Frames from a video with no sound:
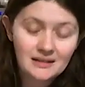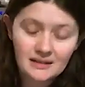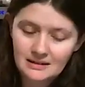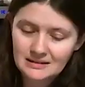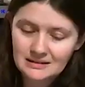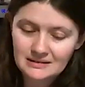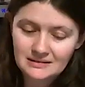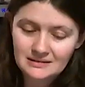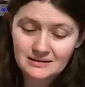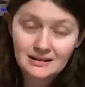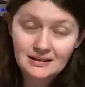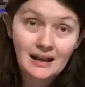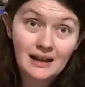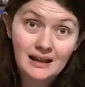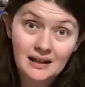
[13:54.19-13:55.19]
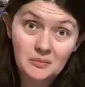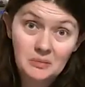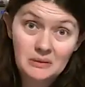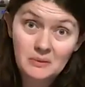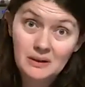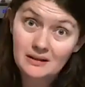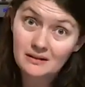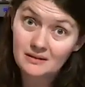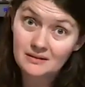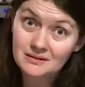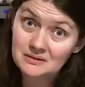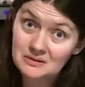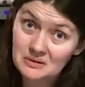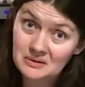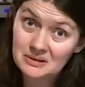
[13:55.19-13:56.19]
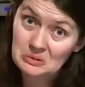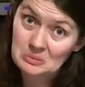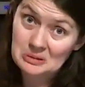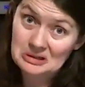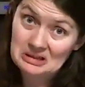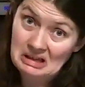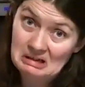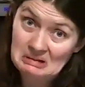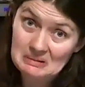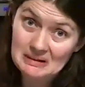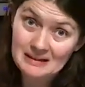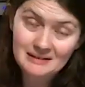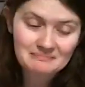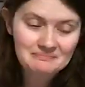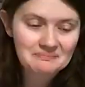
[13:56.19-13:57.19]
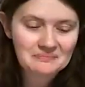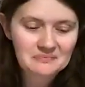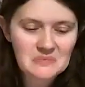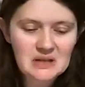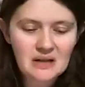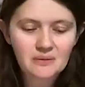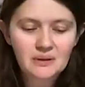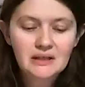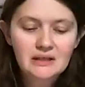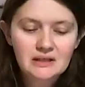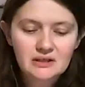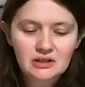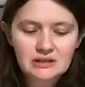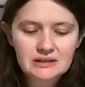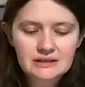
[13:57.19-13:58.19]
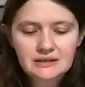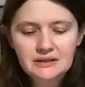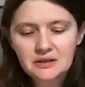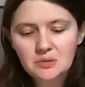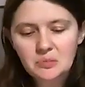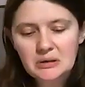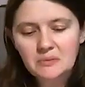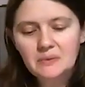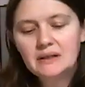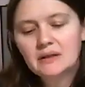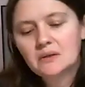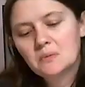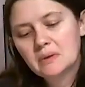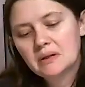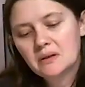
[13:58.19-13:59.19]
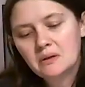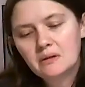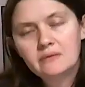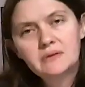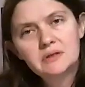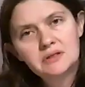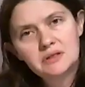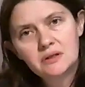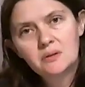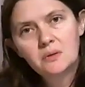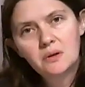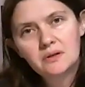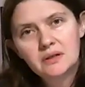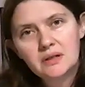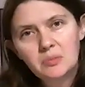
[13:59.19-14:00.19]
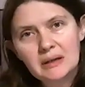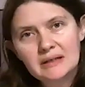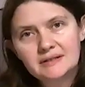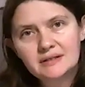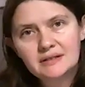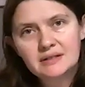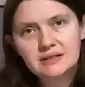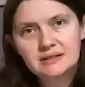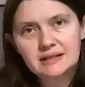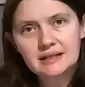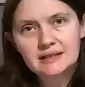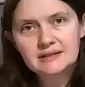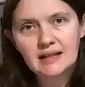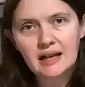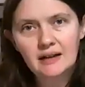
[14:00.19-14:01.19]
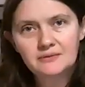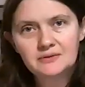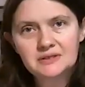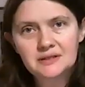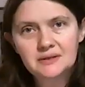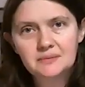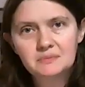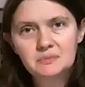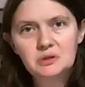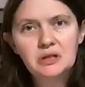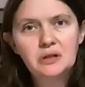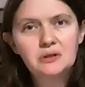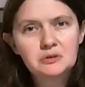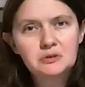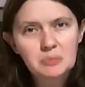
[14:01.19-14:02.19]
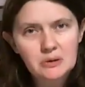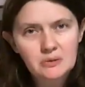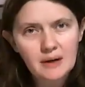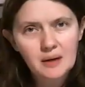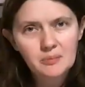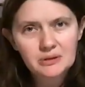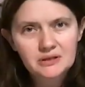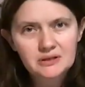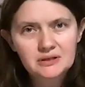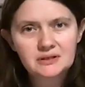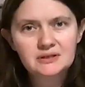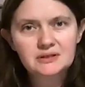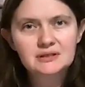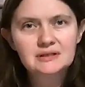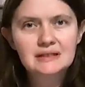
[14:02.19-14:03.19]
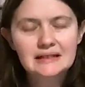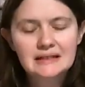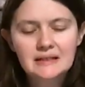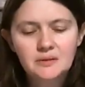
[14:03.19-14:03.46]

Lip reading: And hey, I mean, we could always do a little bit of that, right? So just a little bit. We don't want to overdo holy basil. It does have some dose parameters.